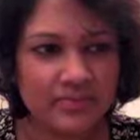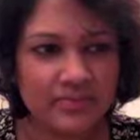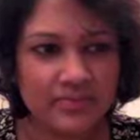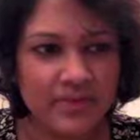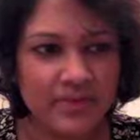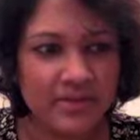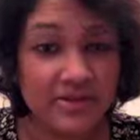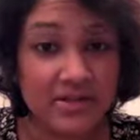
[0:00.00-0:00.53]

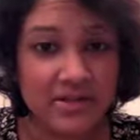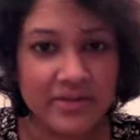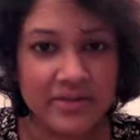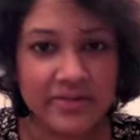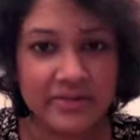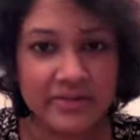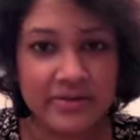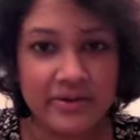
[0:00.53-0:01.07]
there are so many
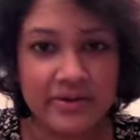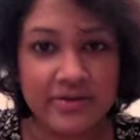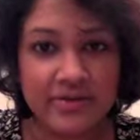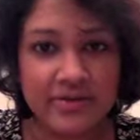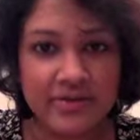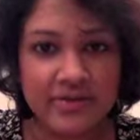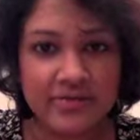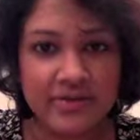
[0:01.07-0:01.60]
people who go
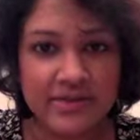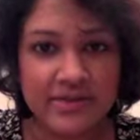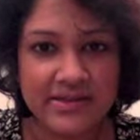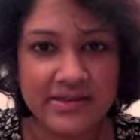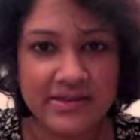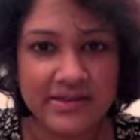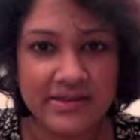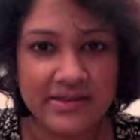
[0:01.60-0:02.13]
to
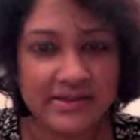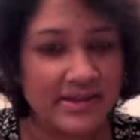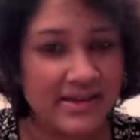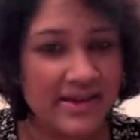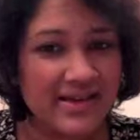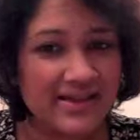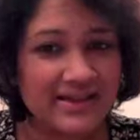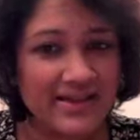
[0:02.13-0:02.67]
university these
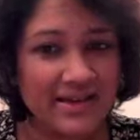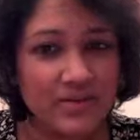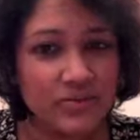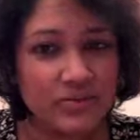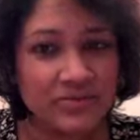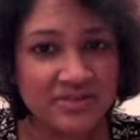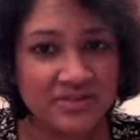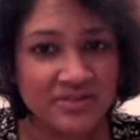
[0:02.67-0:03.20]
days that
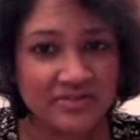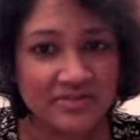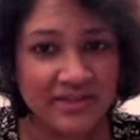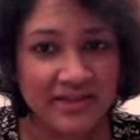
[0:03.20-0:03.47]
wouldn't